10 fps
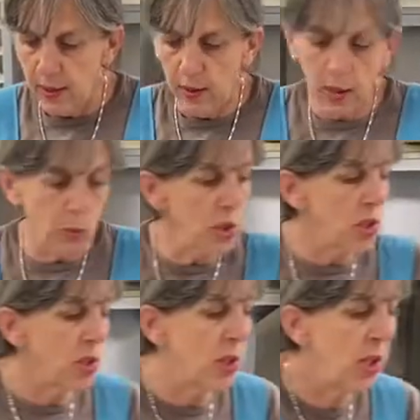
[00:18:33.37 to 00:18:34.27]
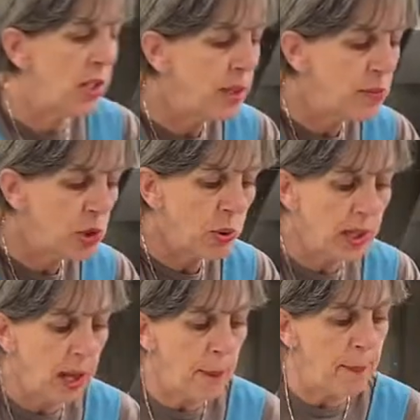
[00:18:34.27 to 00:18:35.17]
And we're just going to keep
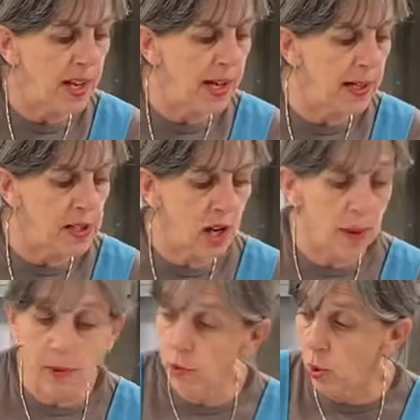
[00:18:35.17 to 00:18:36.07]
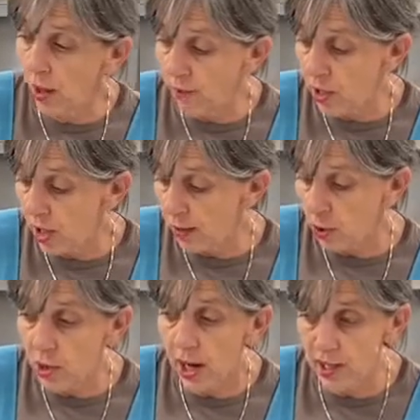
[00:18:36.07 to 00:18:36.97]
doing a bit at a time. If you have another
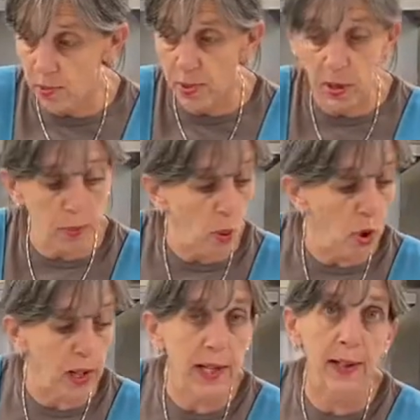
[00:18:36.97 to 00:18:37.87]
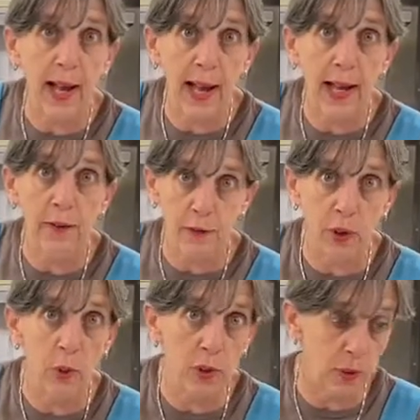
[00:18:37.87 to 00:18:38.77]
nice big bowl like that
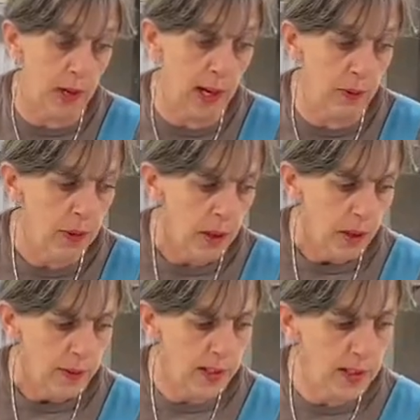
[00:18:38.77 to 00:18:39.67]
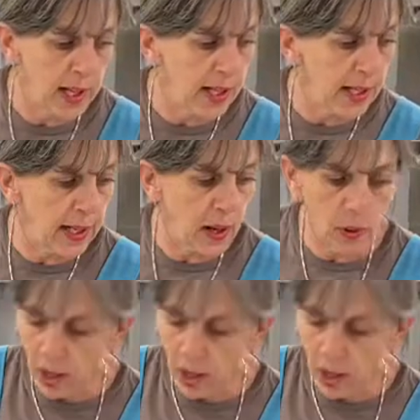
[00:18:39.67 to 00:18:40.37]
floating around, then get it out.